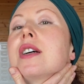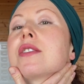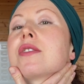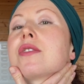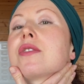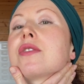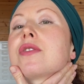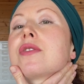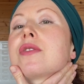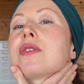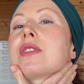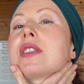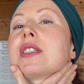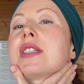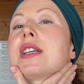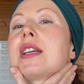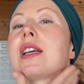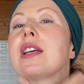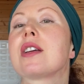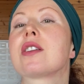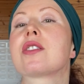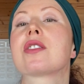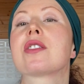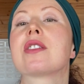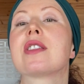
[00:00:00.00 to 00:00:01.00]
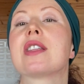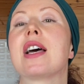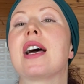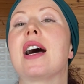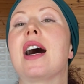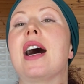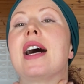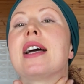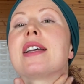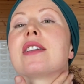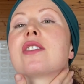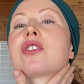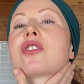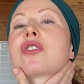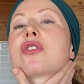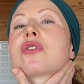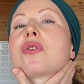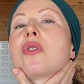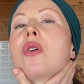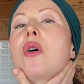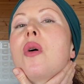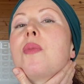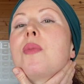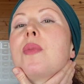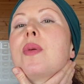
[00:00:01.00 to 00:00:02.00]
So as soon as I get to there, I
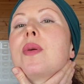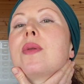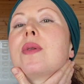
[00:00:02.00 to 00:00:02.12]
stop.